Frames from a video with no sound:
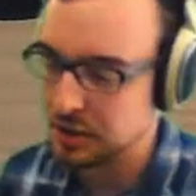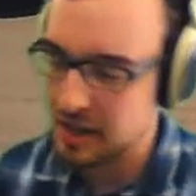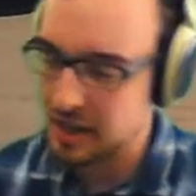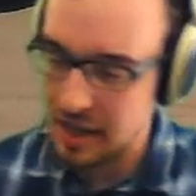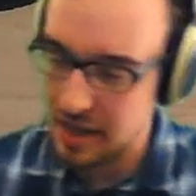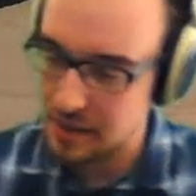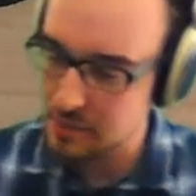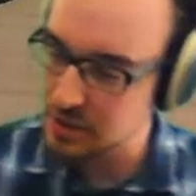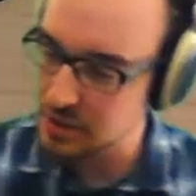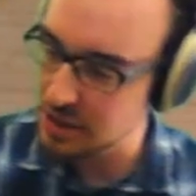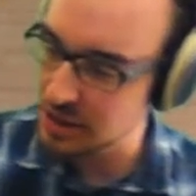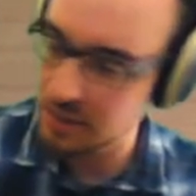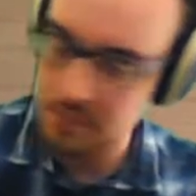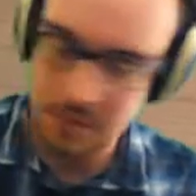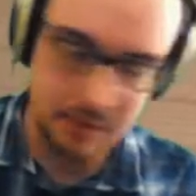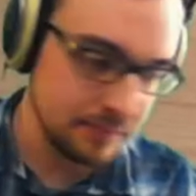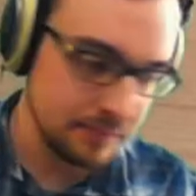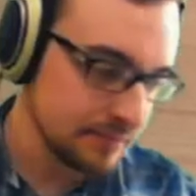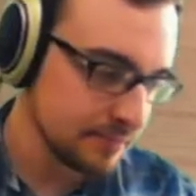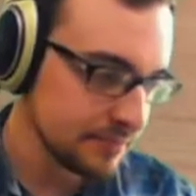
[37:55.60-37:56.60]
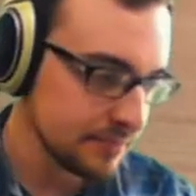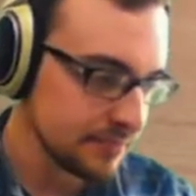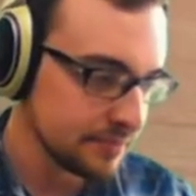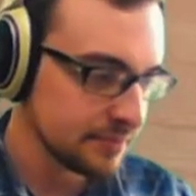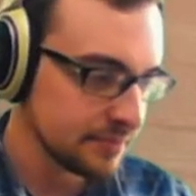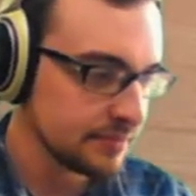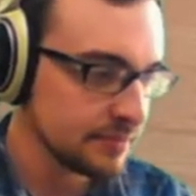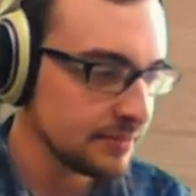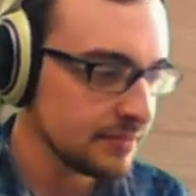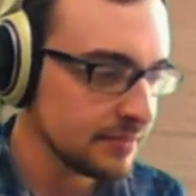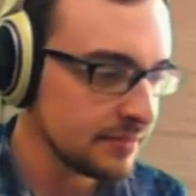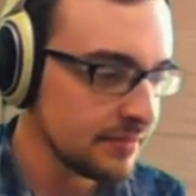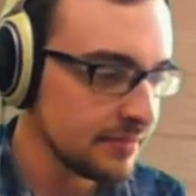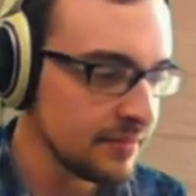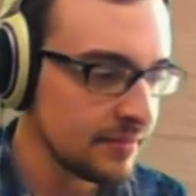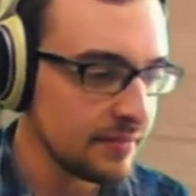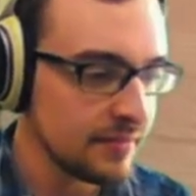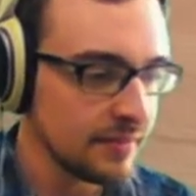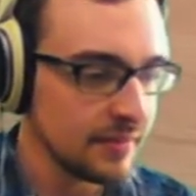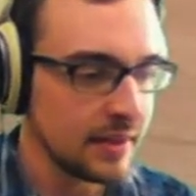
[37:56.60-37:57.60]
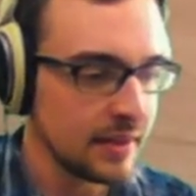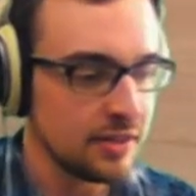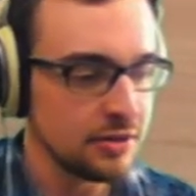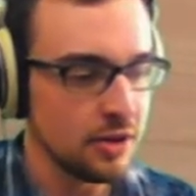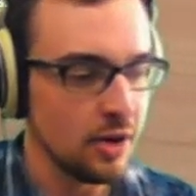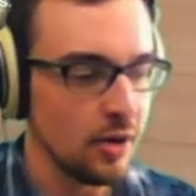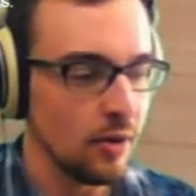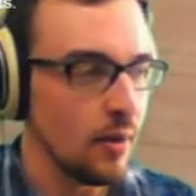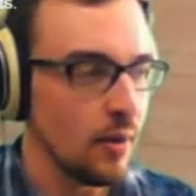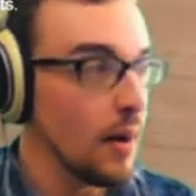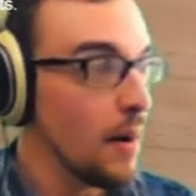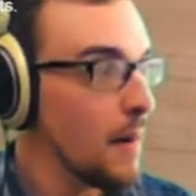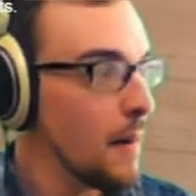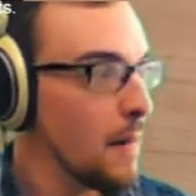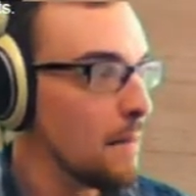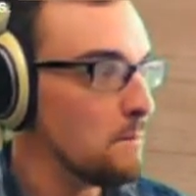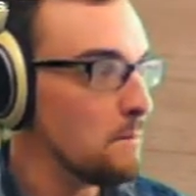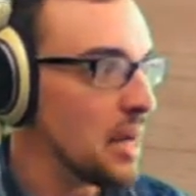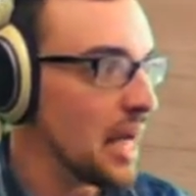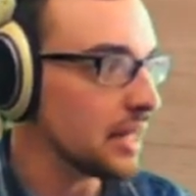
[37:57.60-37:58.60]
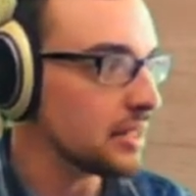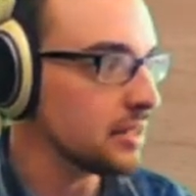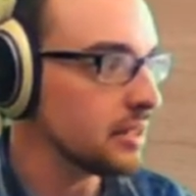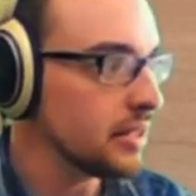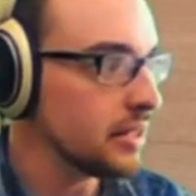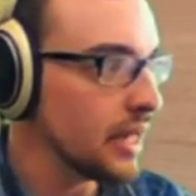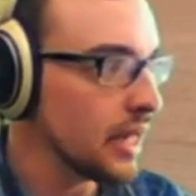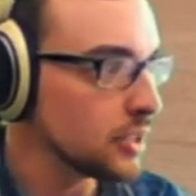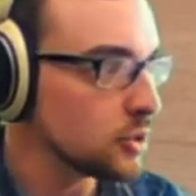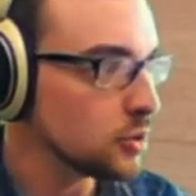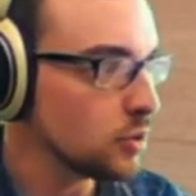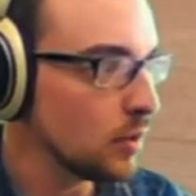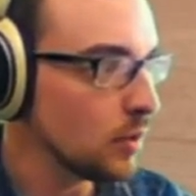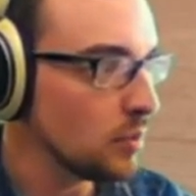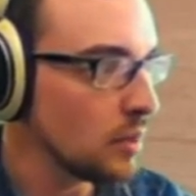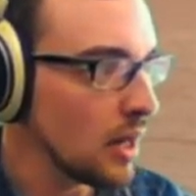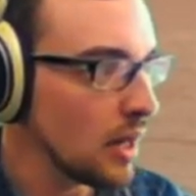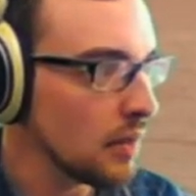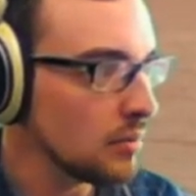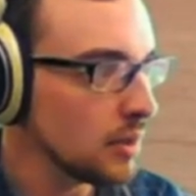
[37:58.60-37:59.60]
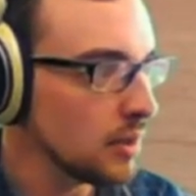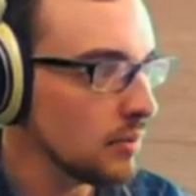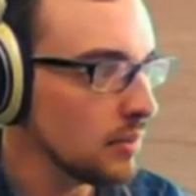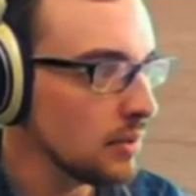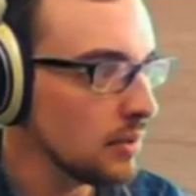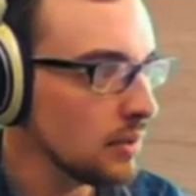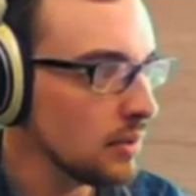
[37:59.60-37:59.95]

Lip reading: Your game's slipping. So, back to the actual problem.